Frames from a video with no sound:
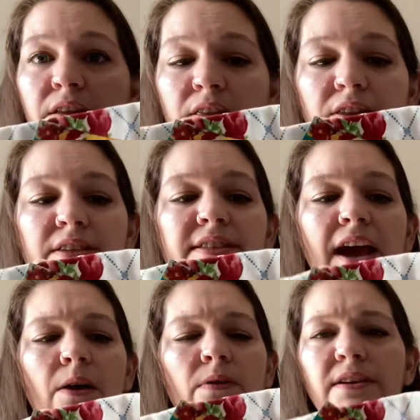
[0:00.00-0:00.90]
This
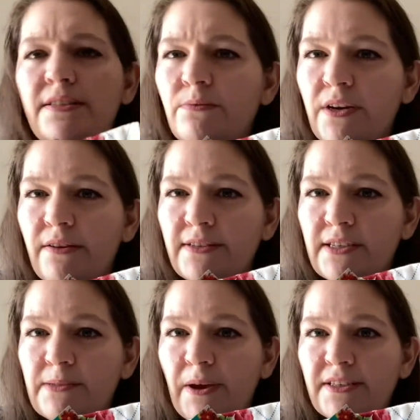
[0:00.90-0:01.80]
towel isn't what I was
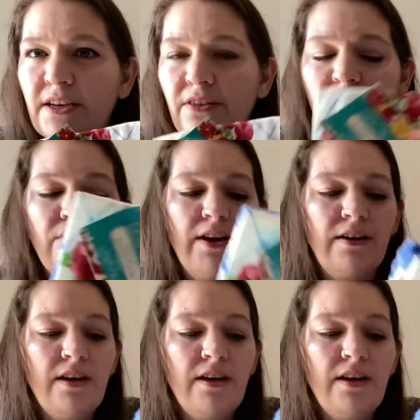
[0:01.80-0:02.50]
expecting on the front.